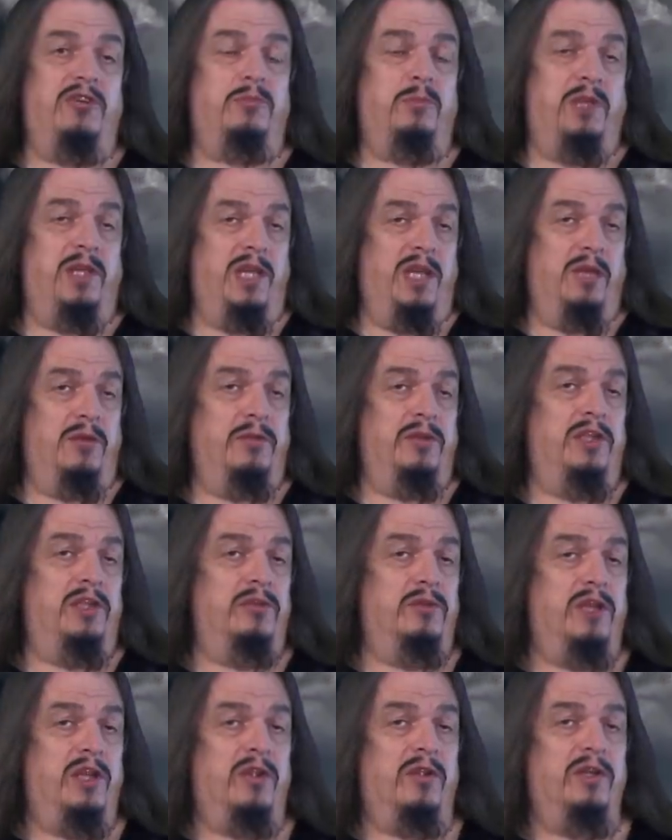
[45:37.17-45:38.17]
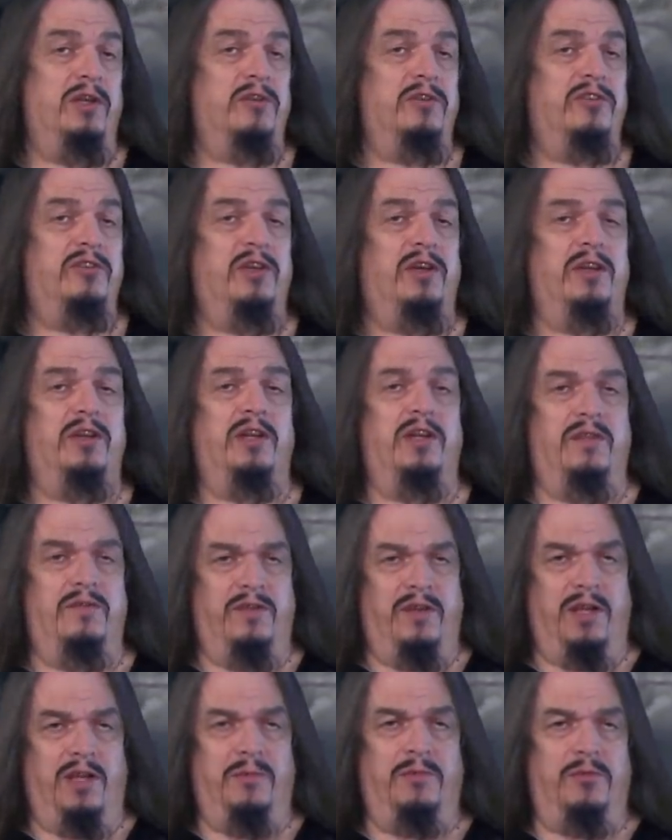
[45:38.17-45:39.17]
each began with a eukaryote cell that
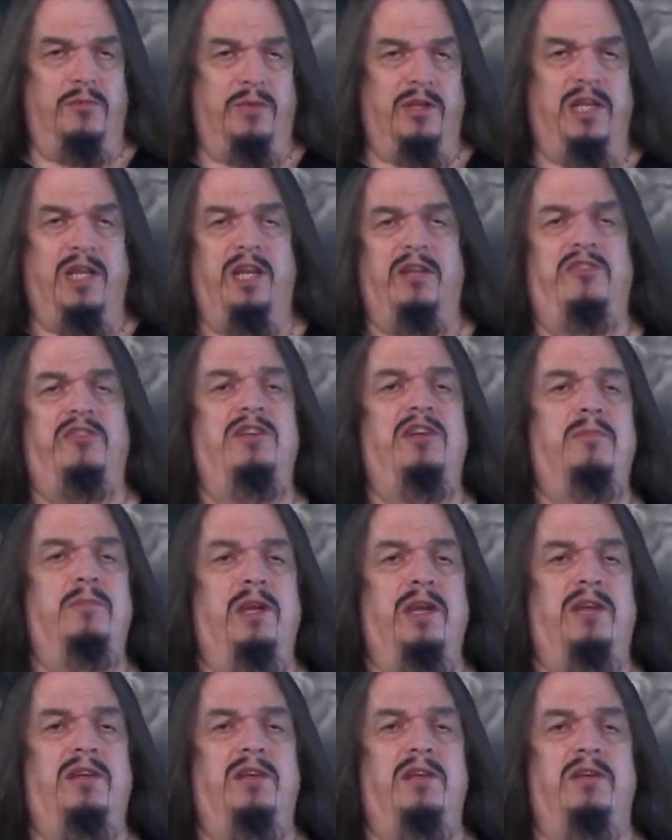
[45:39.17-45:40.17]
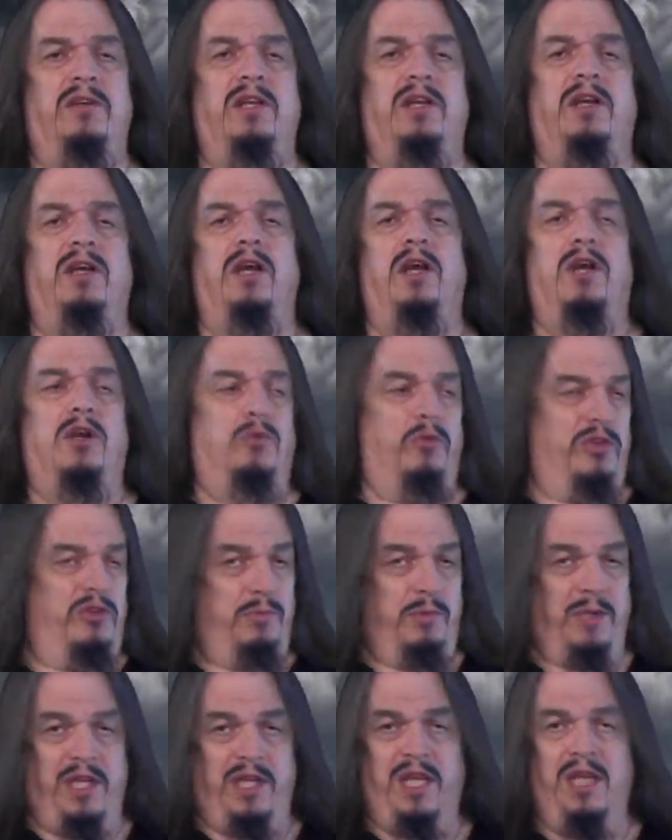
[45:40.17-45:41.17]
enveloped a rickettsia bacteria,
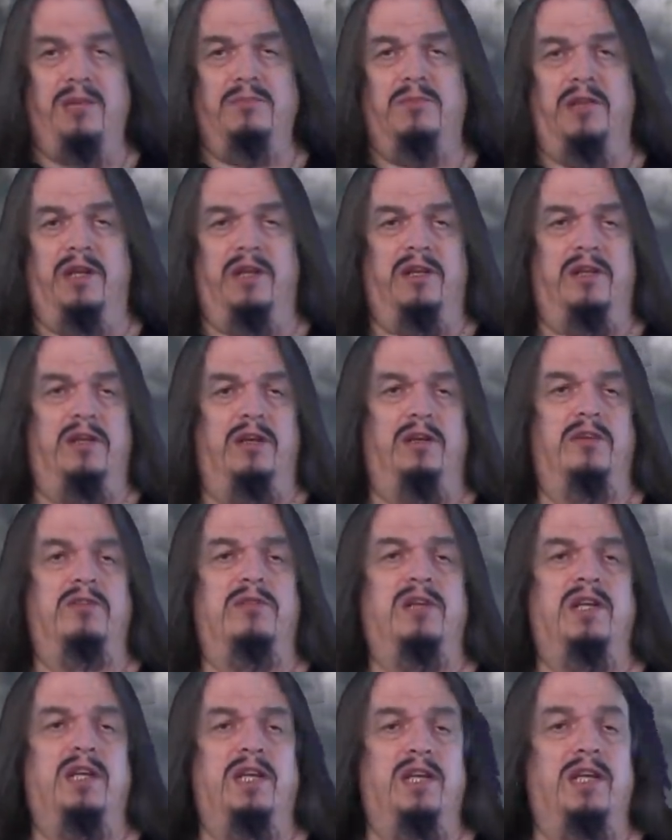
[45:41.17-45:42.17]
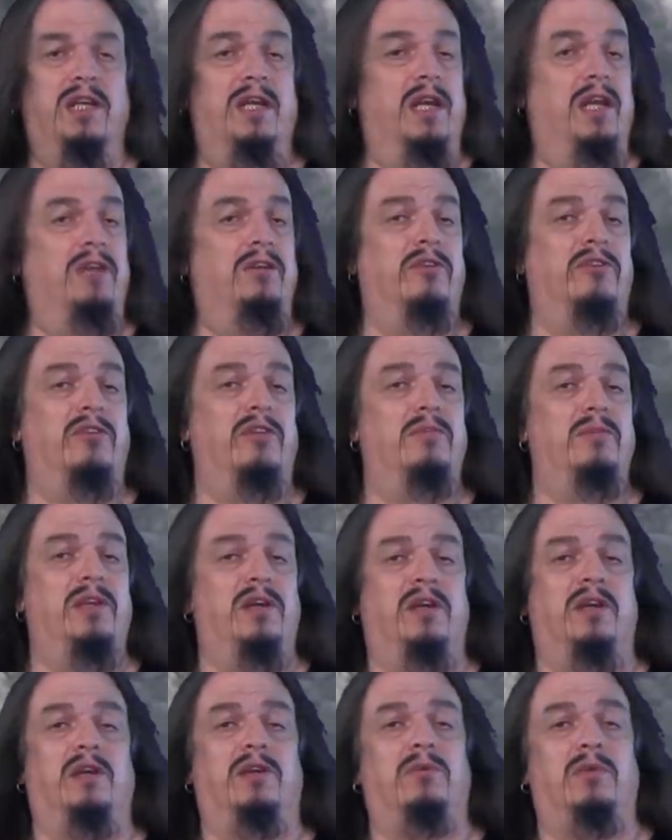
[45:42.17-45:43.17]
which became mitochondria in an
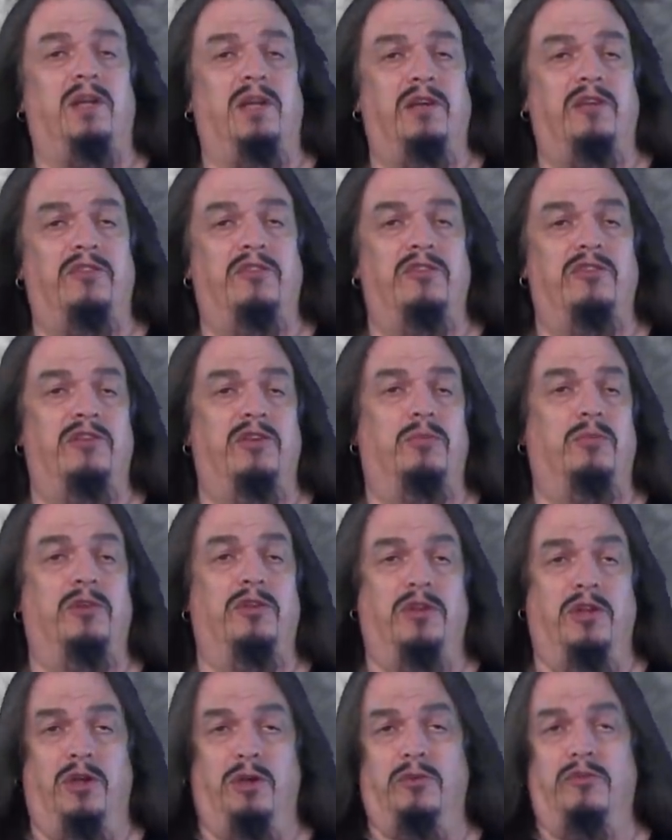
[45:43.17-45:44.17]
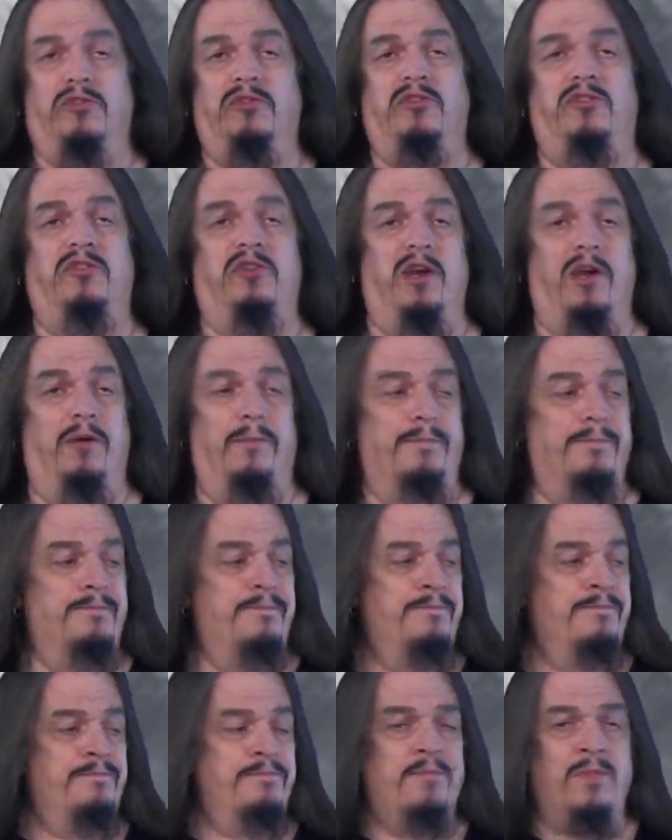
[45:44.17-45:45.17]
endosymbiotic relationship with the host cell.
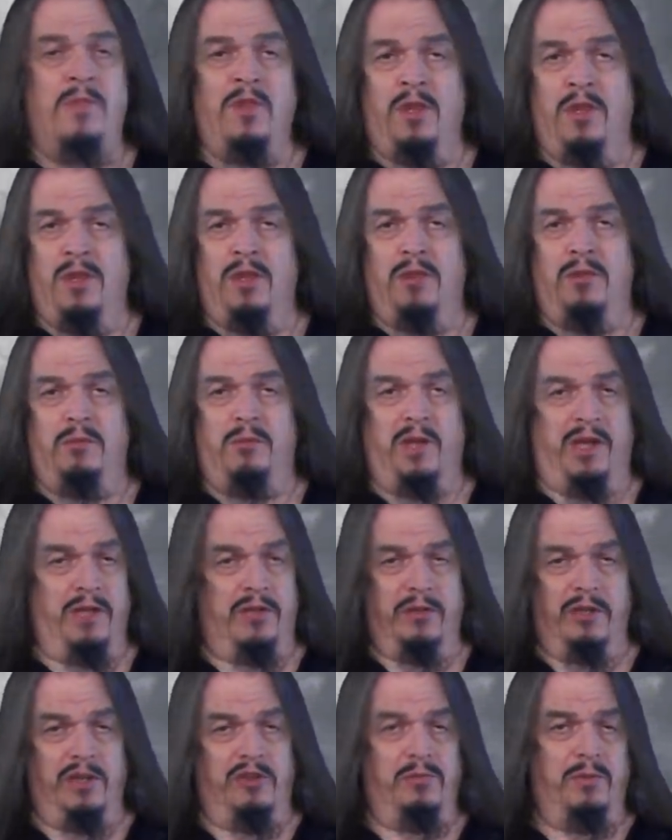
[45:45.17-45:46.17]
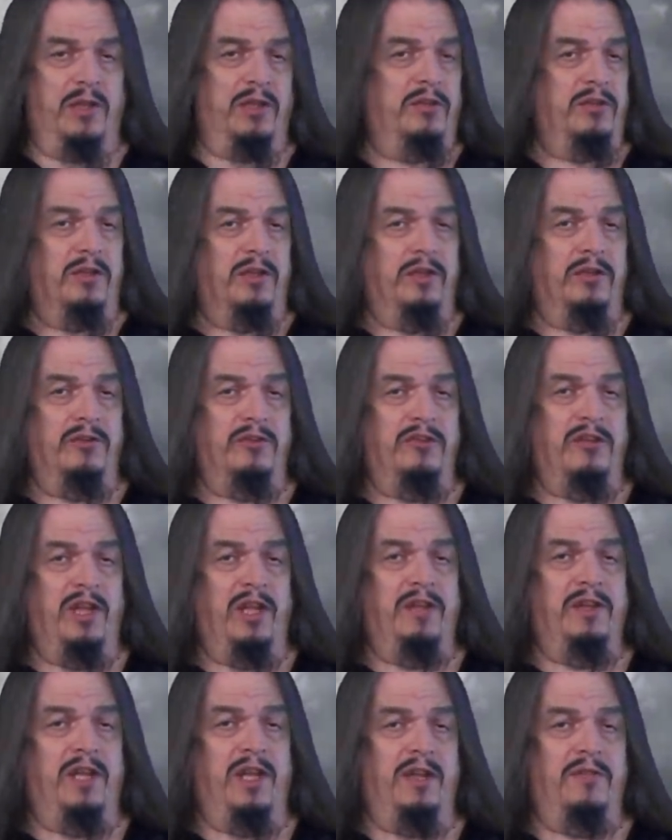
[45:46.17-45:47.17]
But I don't expect you to
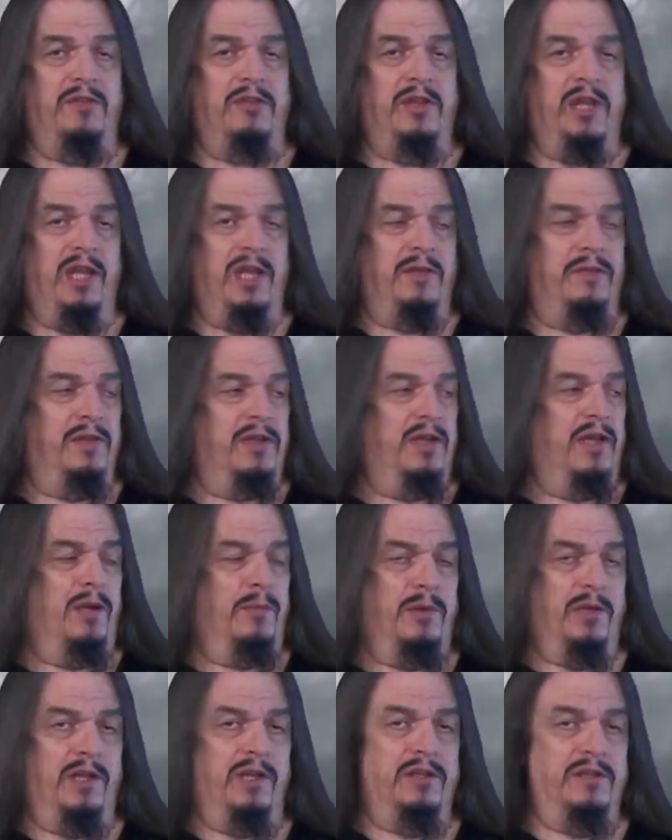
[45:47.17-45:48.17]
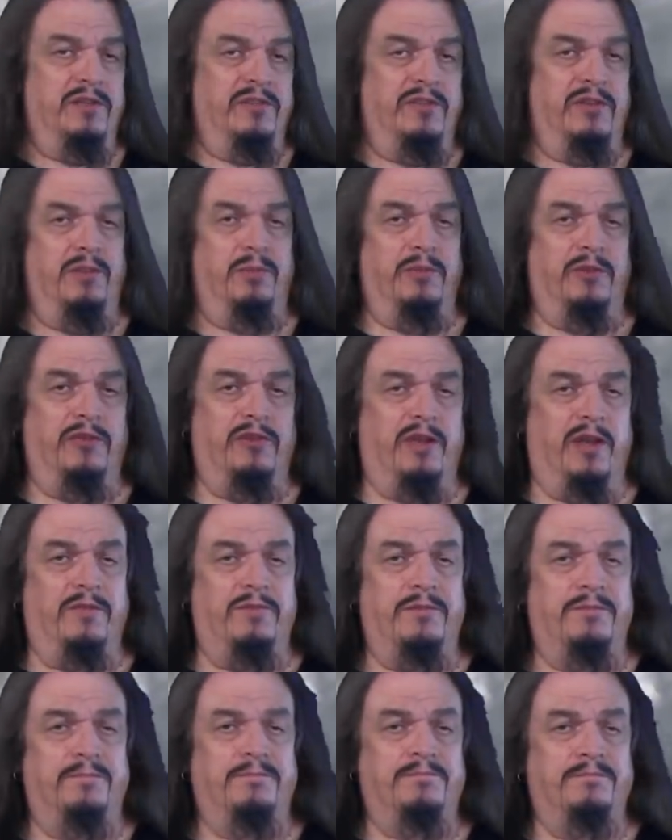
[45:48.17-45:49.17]
understand that if you can't even comprehend the simple
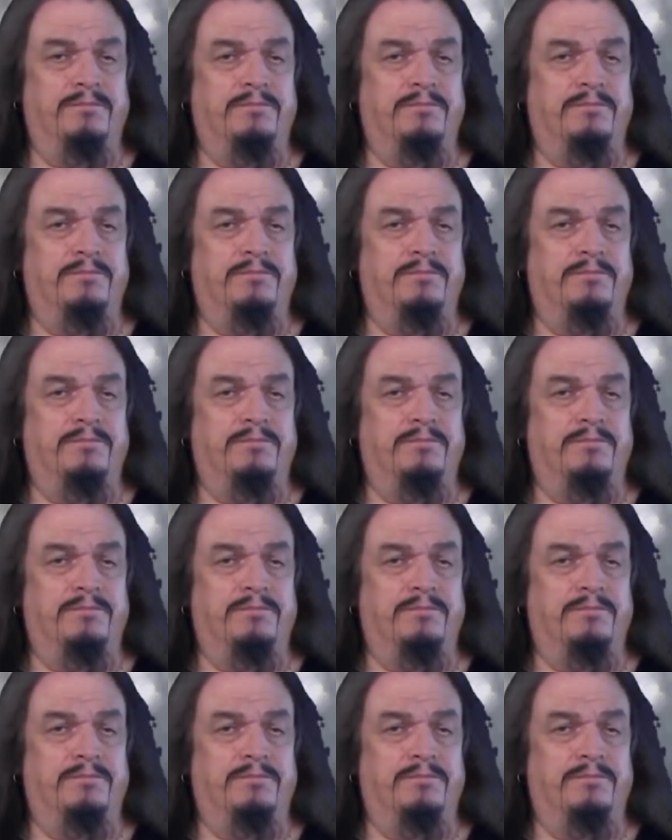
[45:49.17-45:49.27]
stuff.